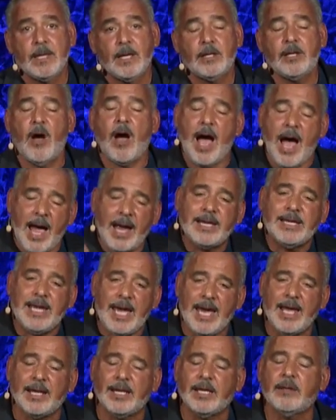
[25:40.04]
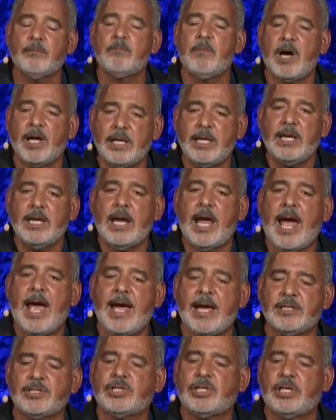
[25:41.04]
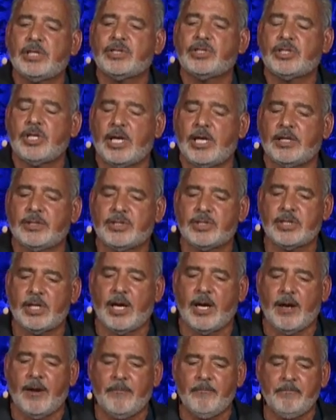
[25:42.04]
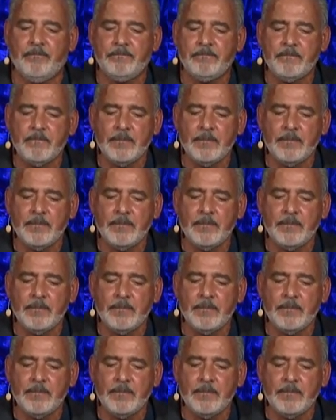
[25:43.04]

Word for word: No, I get it. Money has its its um,